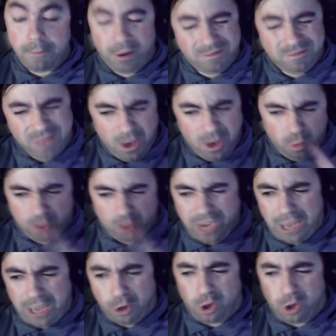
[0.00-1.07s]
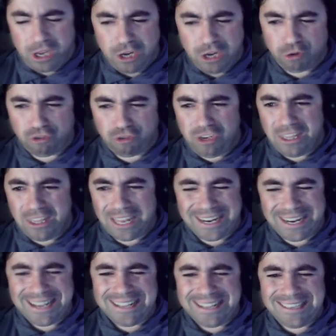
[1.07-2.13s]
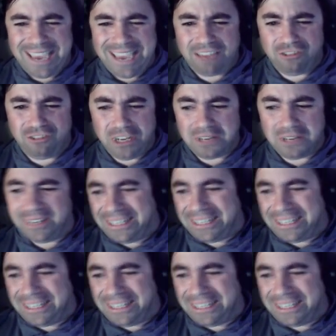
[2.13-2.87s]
But we'll take a look and you'll see that testing,